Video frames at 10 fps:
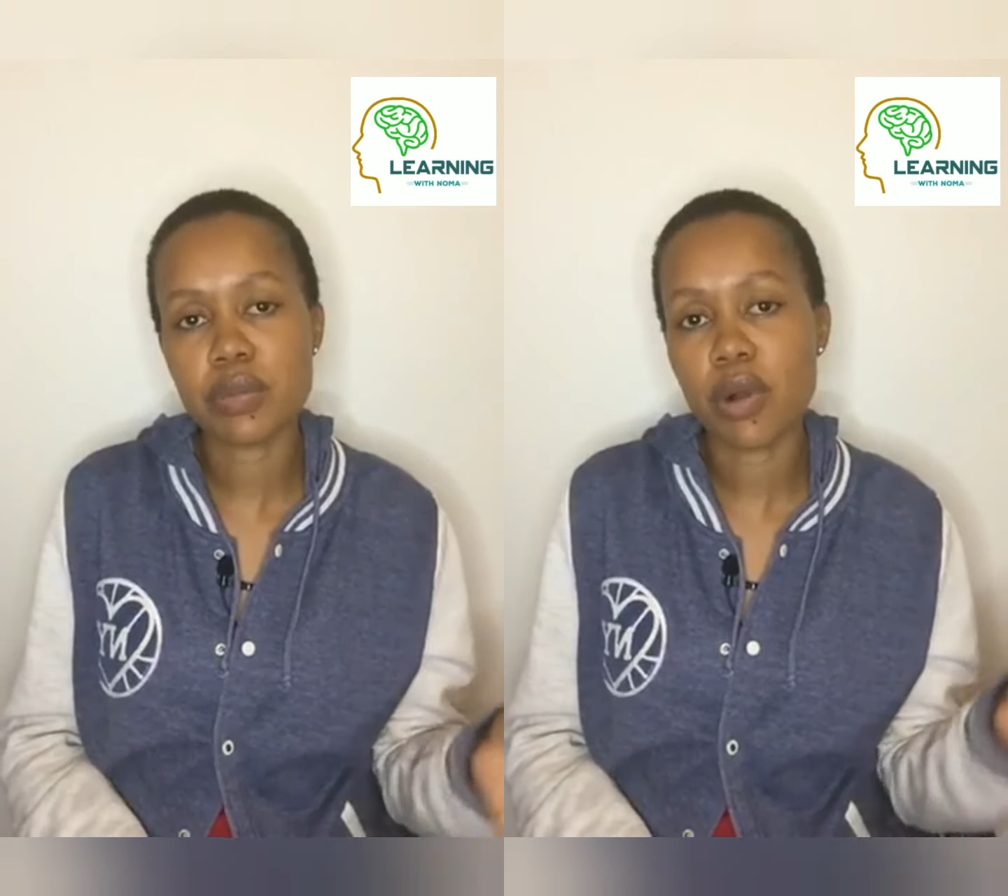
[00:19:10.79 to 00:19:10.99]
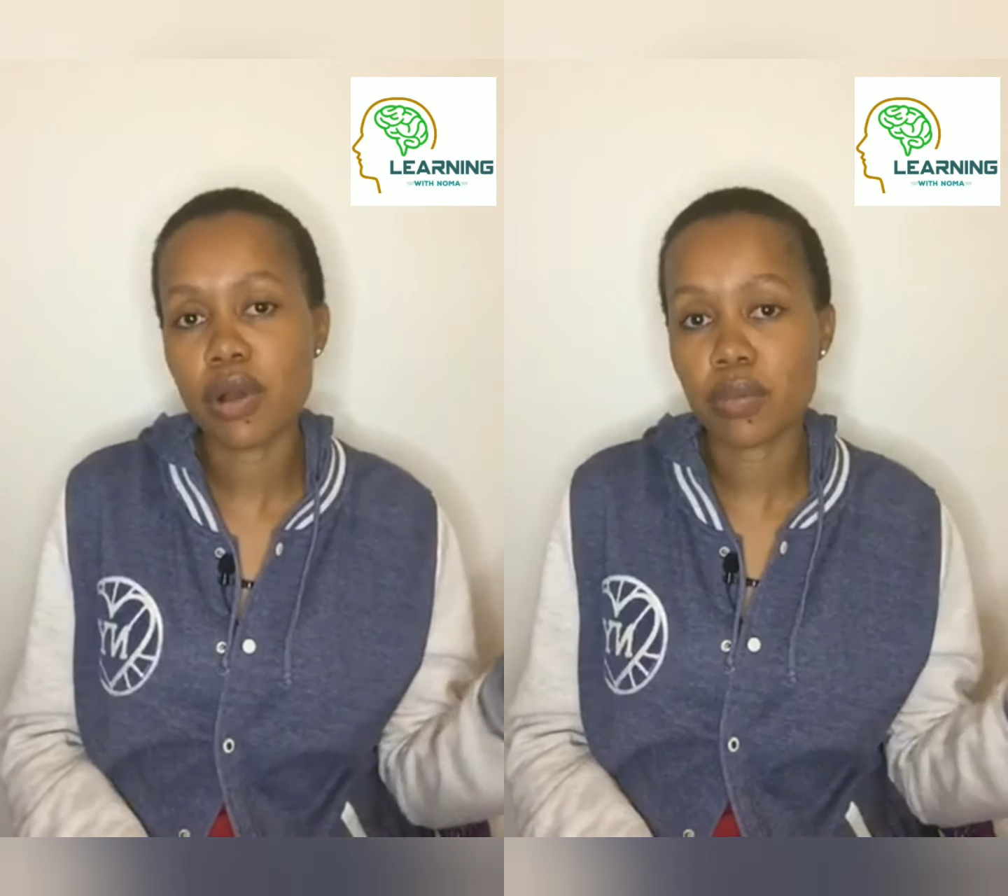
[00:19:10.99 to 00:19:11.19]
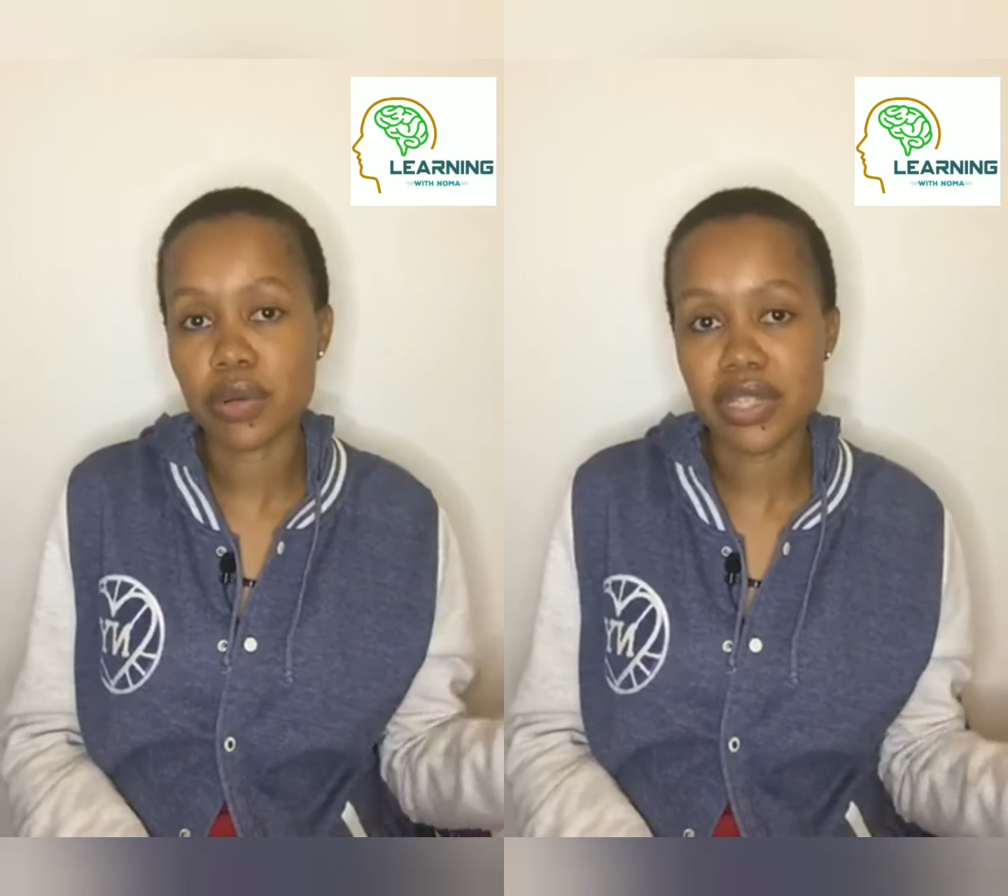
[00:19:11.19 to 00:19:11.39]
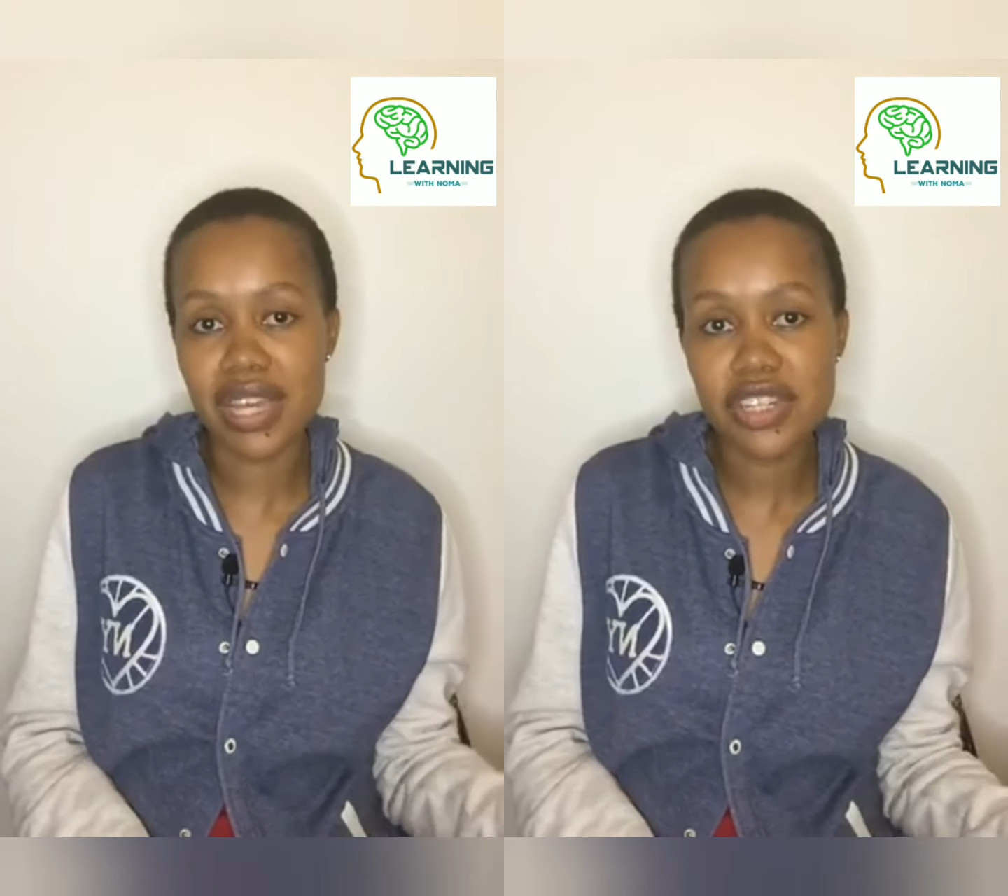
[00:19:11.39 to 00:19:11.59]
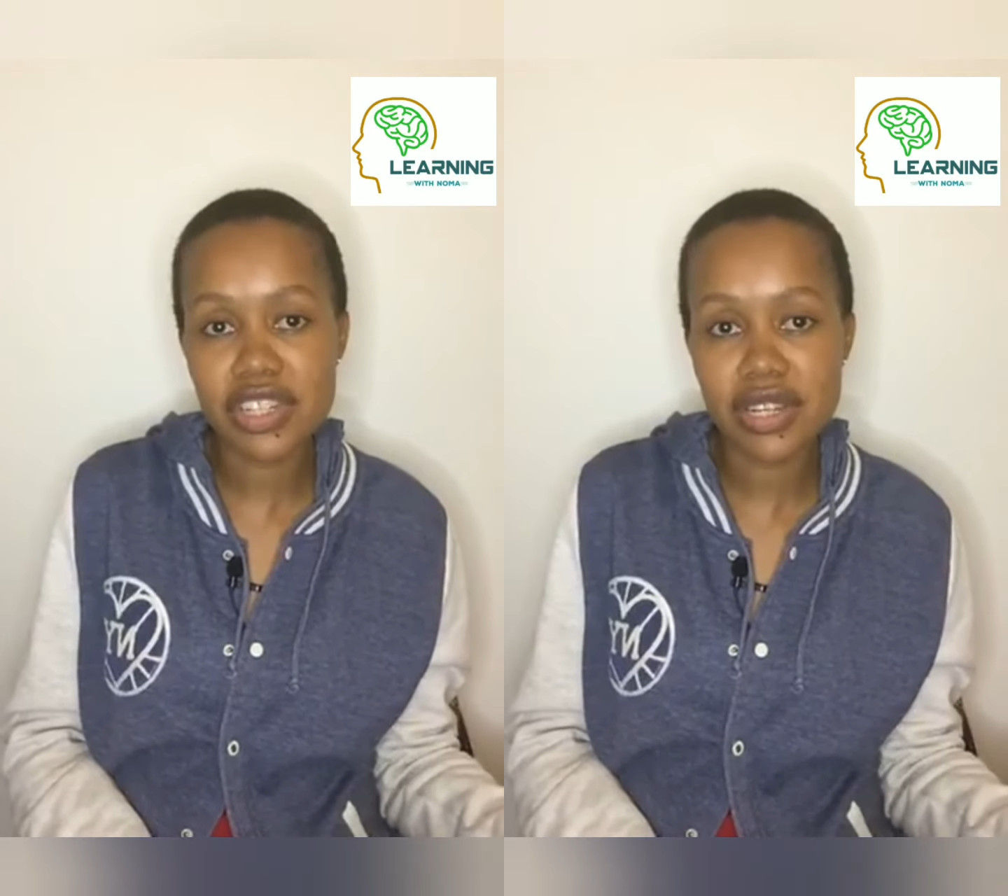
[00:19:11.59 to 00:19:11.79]
more on
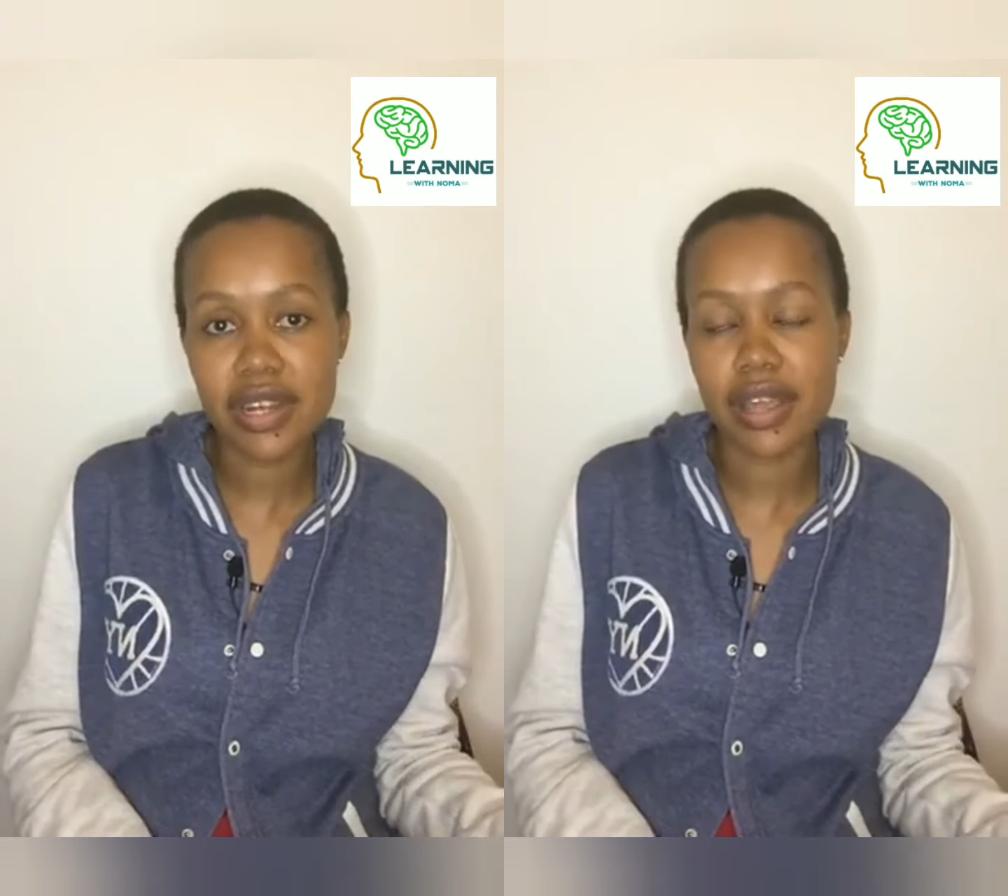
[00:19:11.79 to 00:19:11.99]
protection